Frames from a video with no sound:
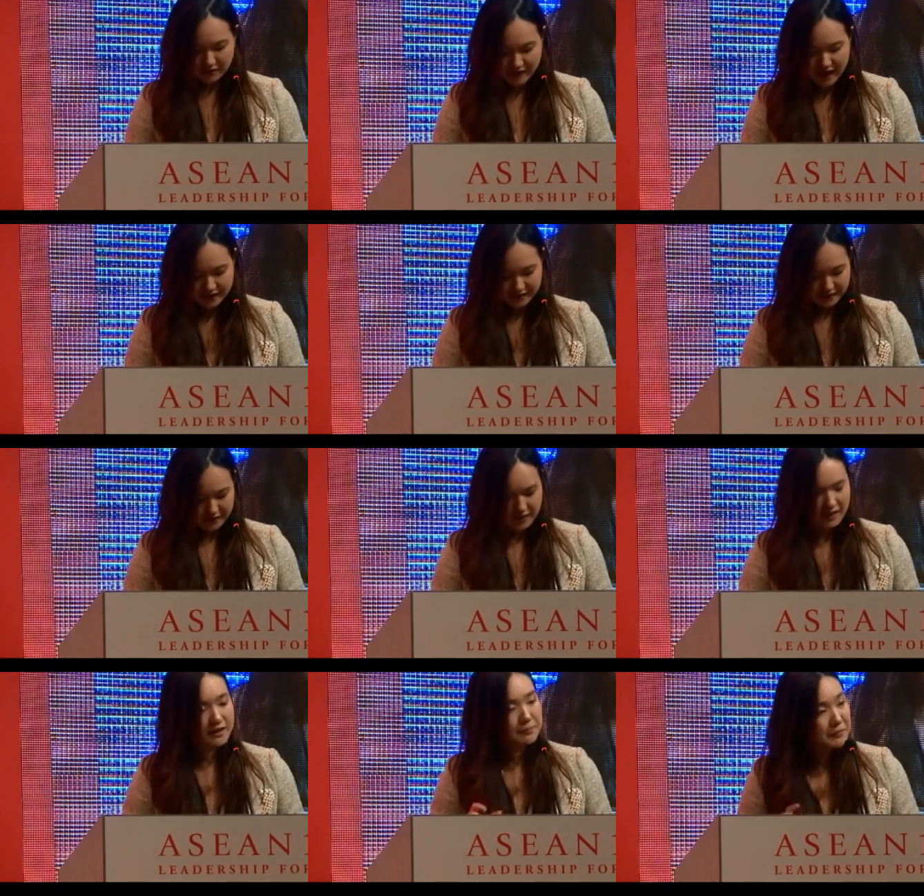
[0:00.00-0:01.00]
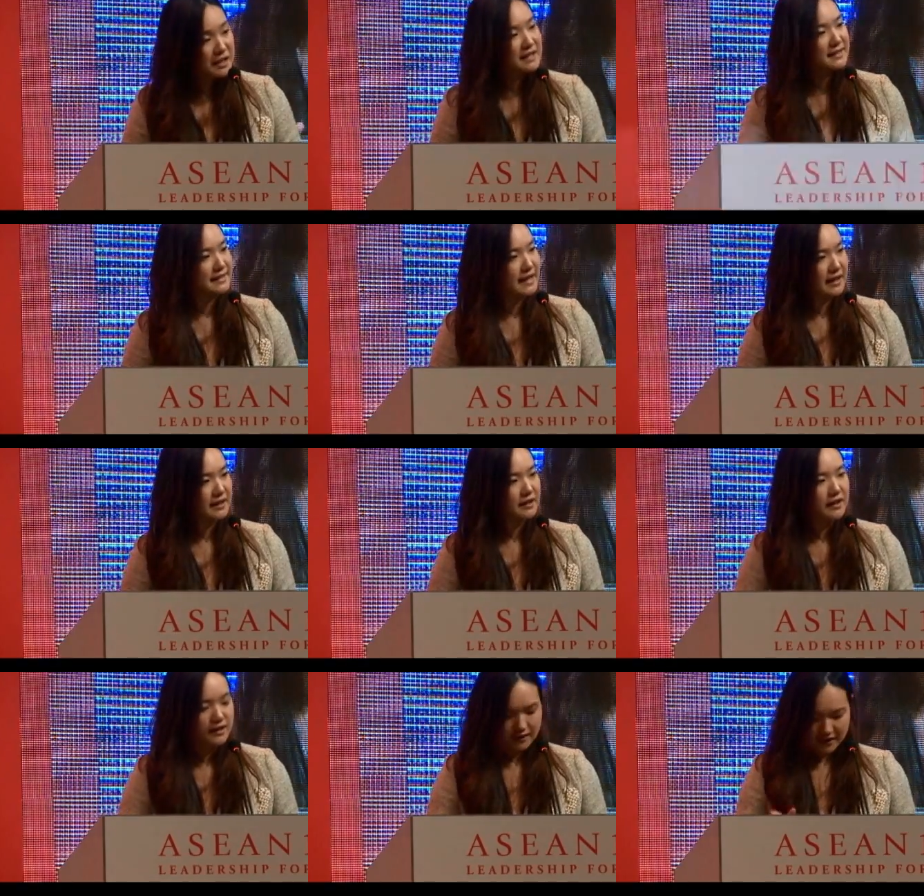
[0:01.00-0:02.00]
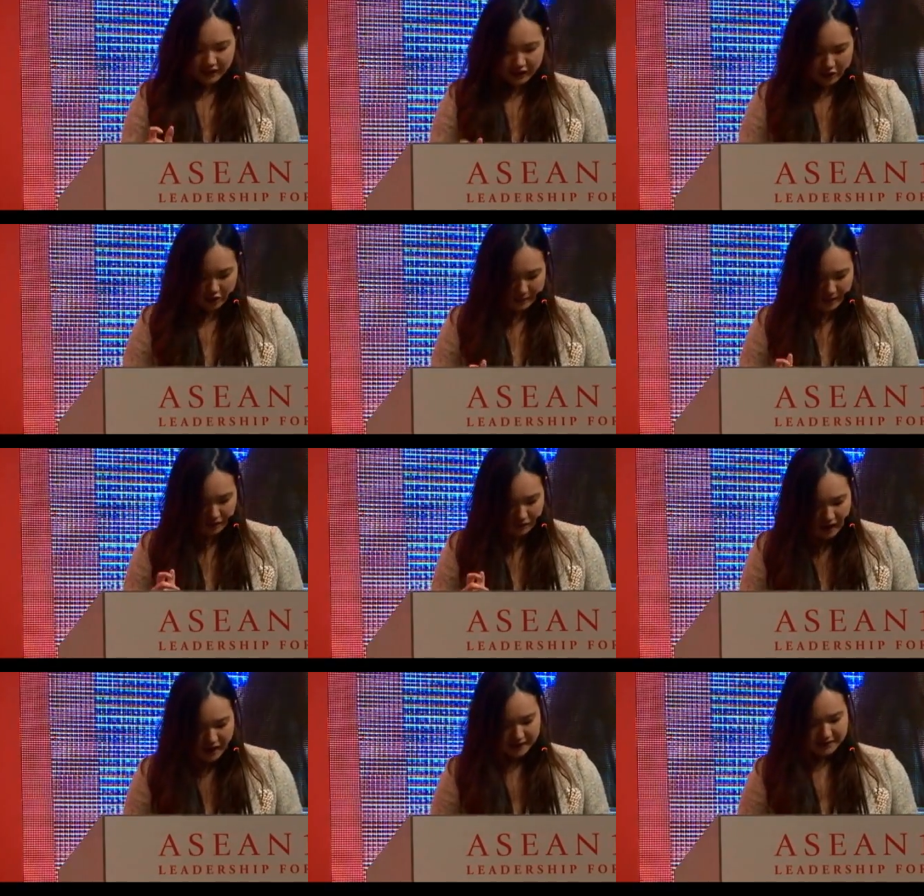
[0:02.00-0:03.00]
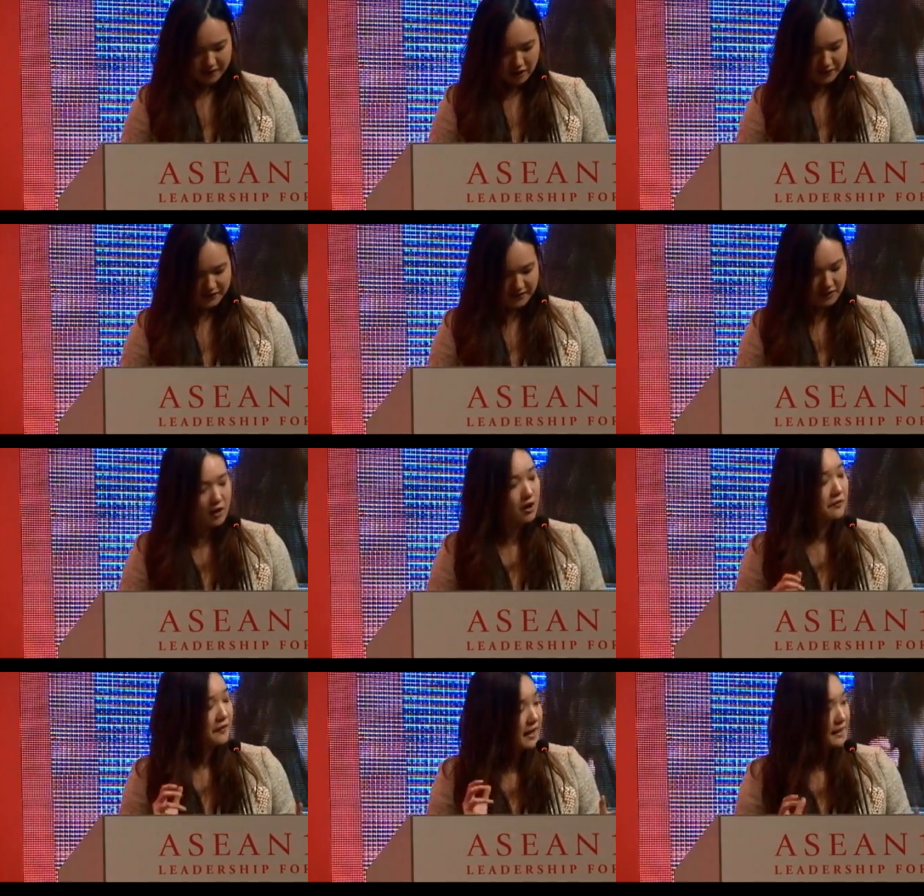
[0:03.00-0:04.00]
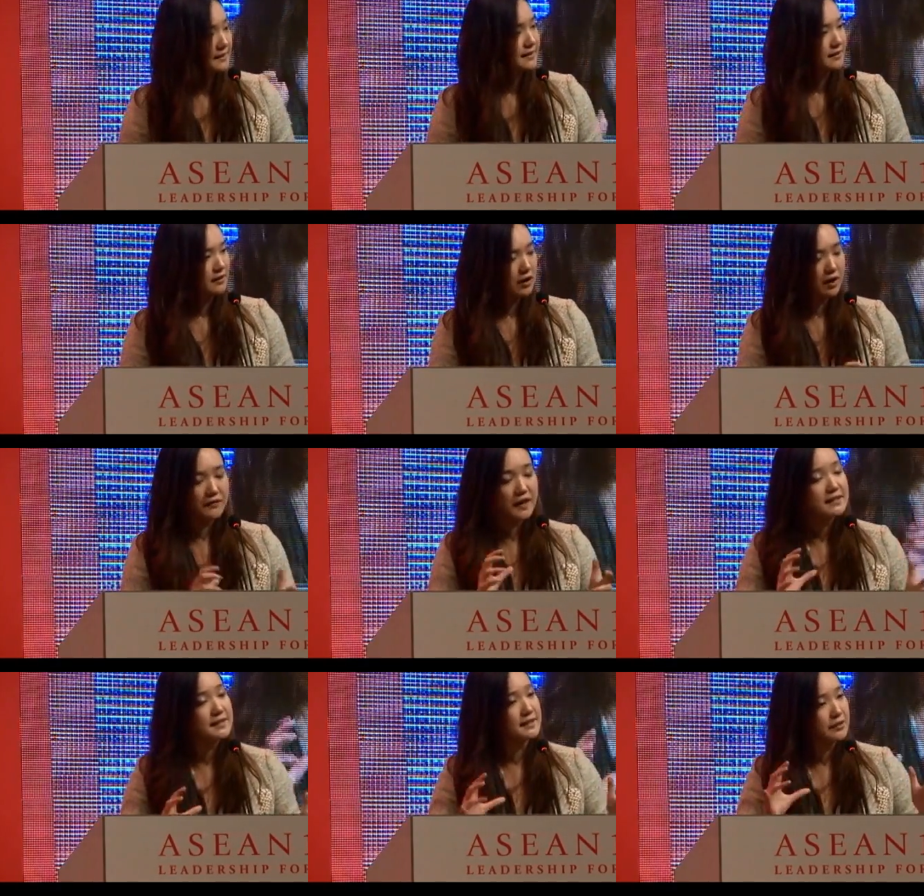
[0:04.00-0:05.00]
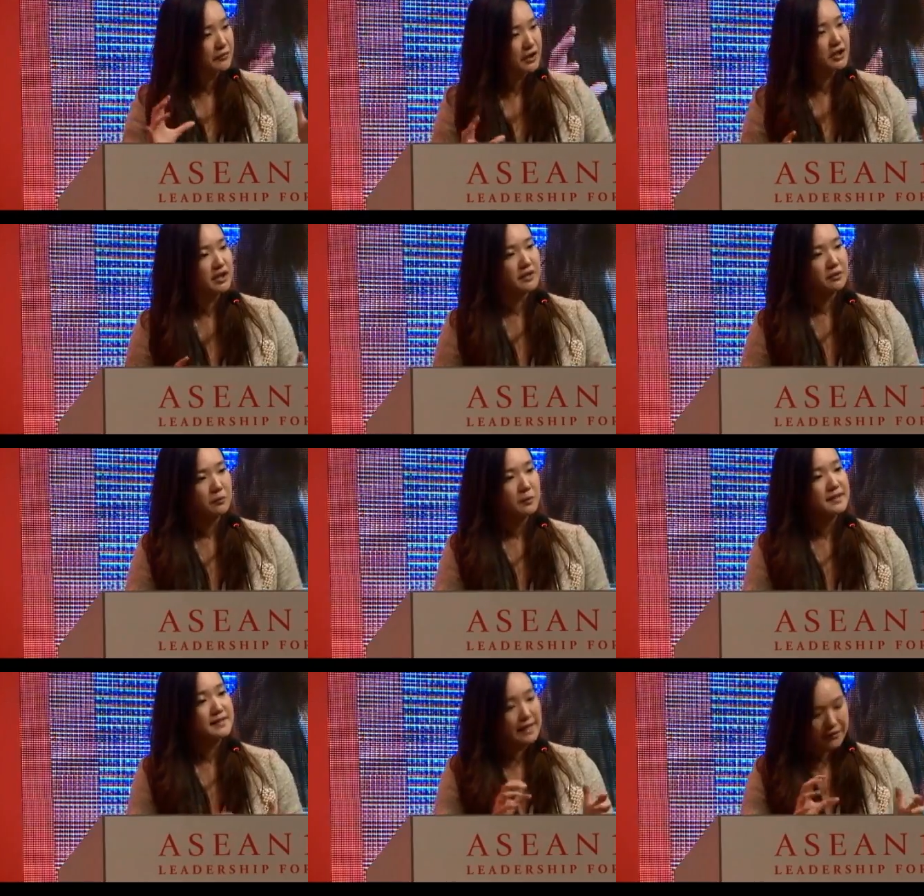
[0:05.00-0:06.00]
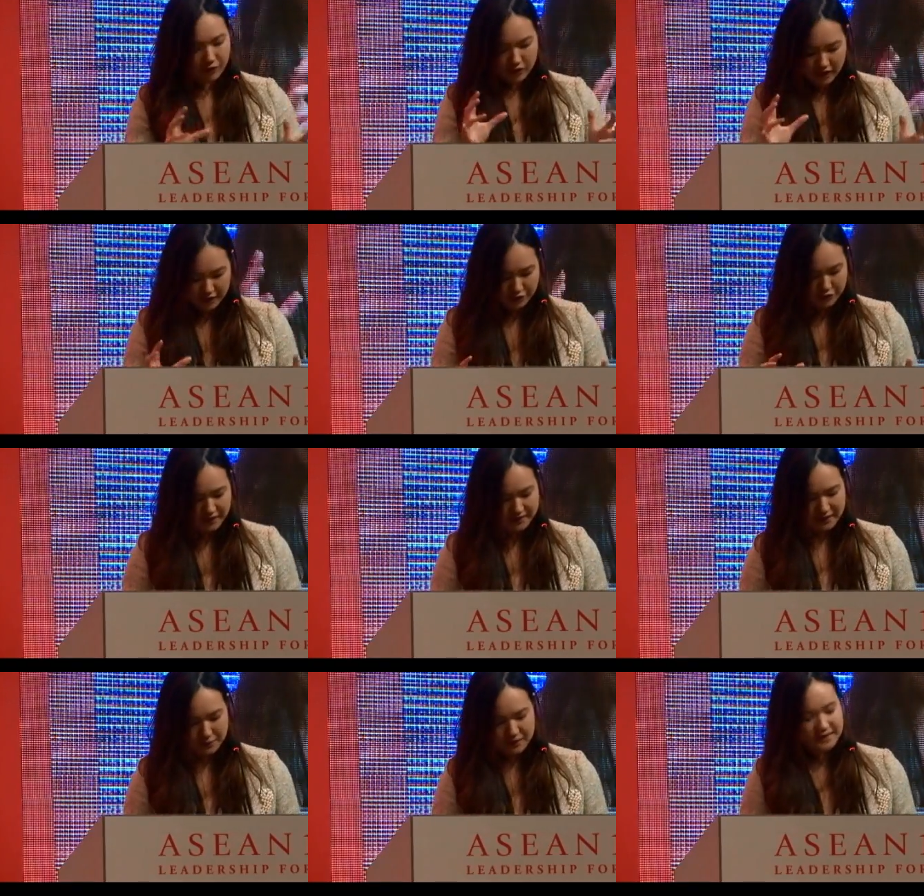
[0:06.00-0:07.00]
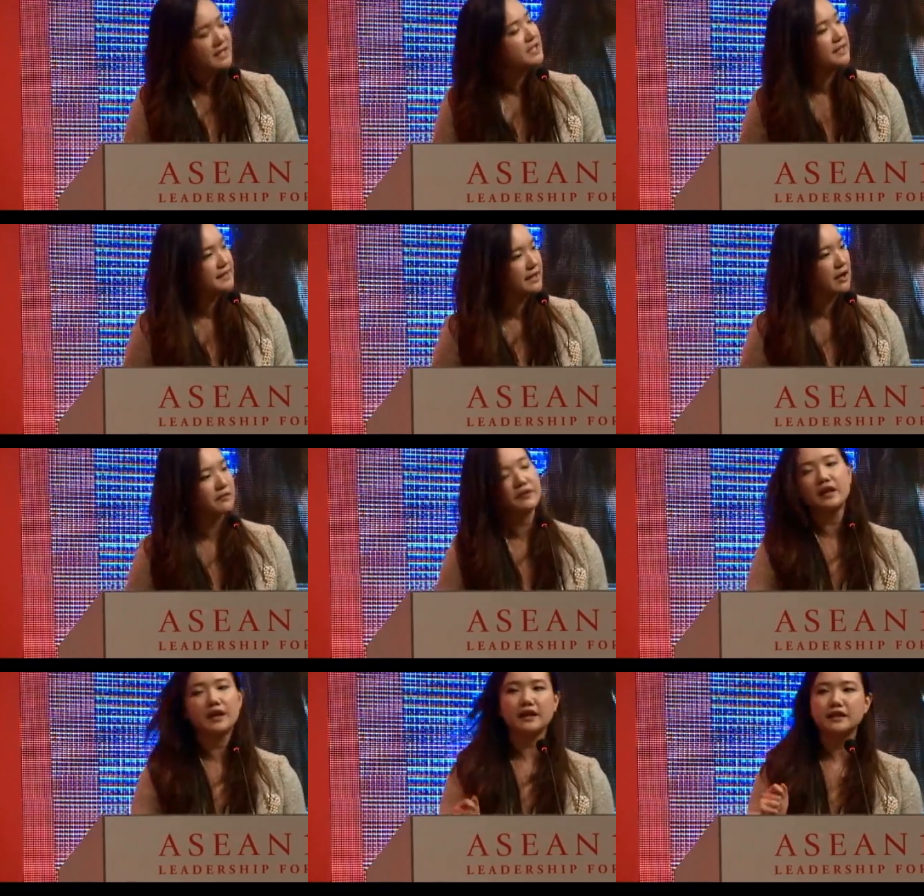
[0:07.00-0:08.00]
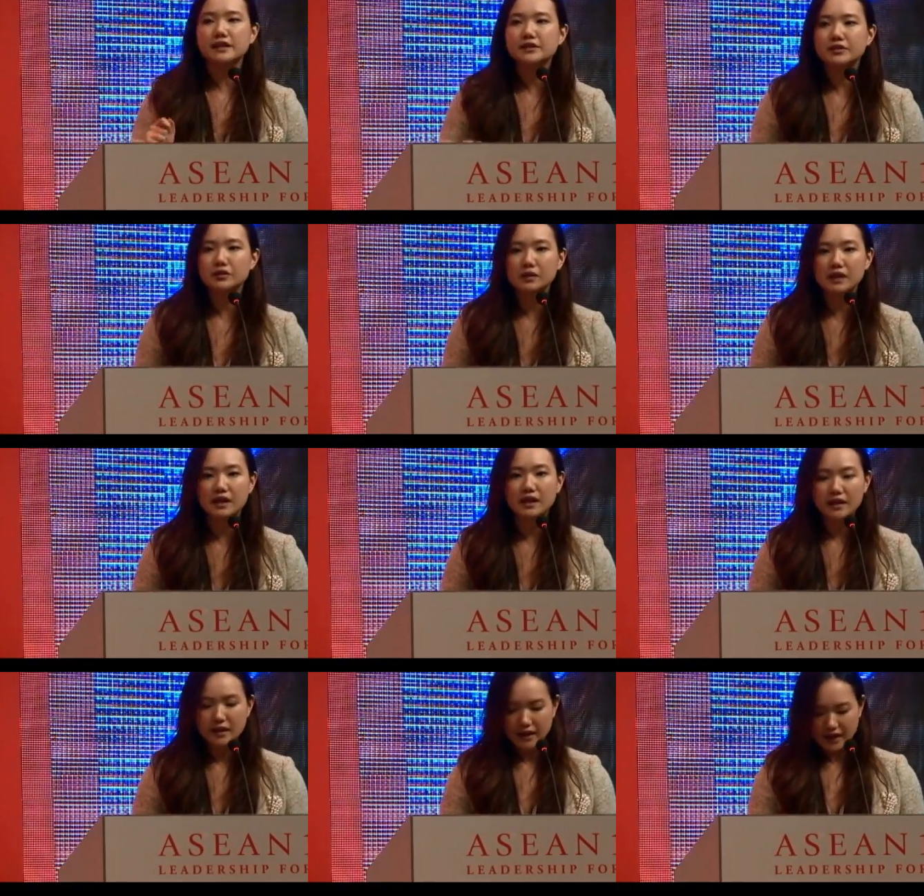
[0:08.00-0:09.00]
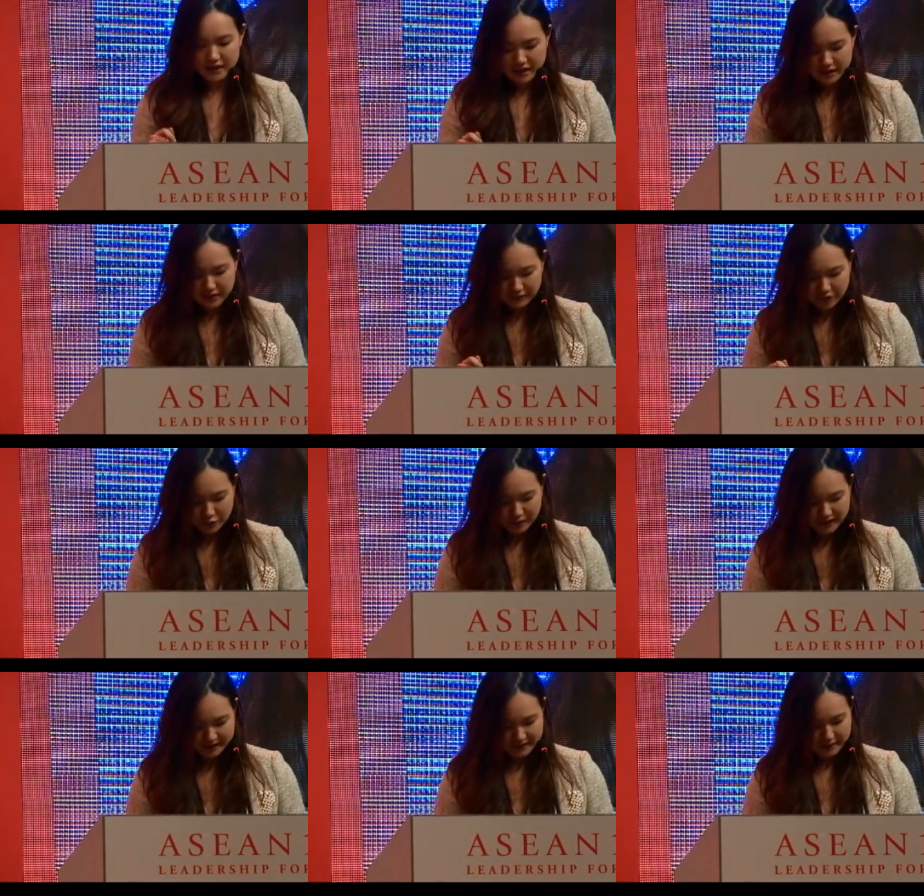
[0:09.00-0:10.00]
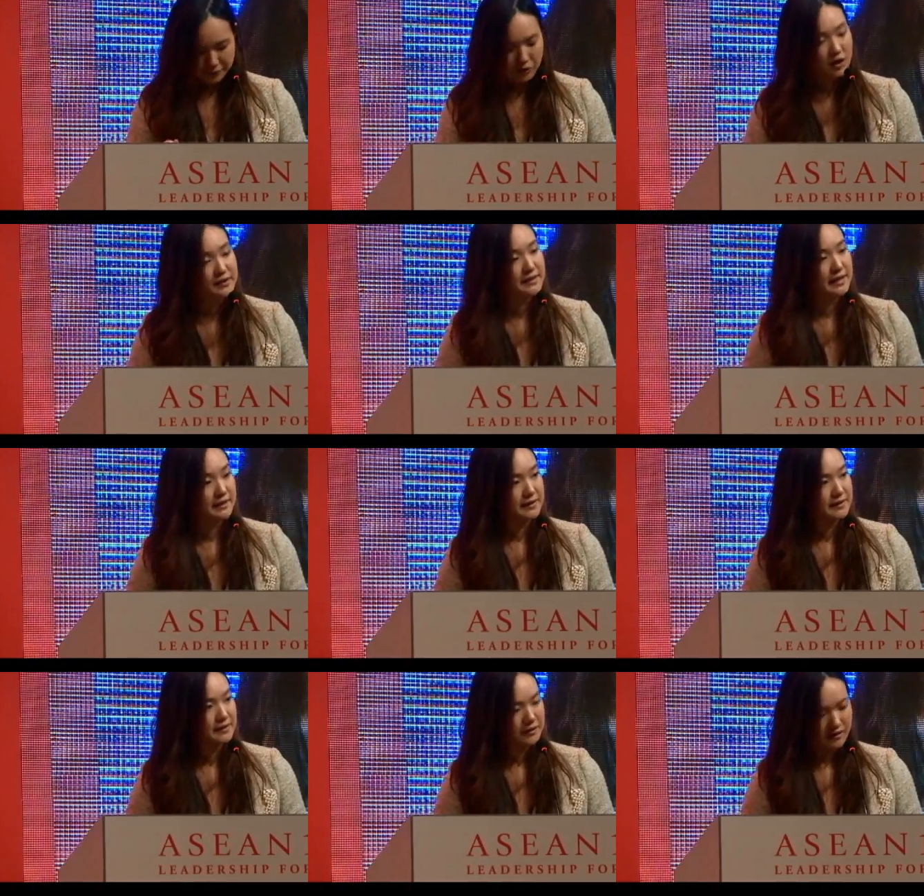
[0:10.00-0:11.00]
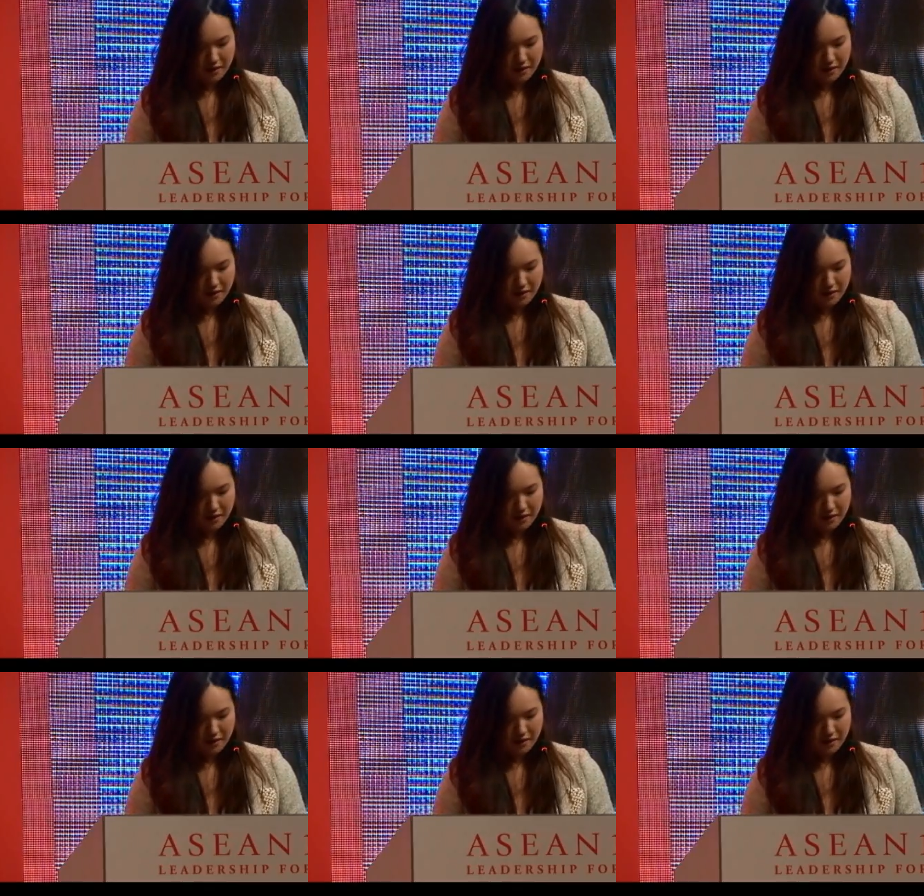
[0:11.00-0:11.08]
of that, it means that the economic rise of us as a region was several countries that was in itself an insular and individualistic process,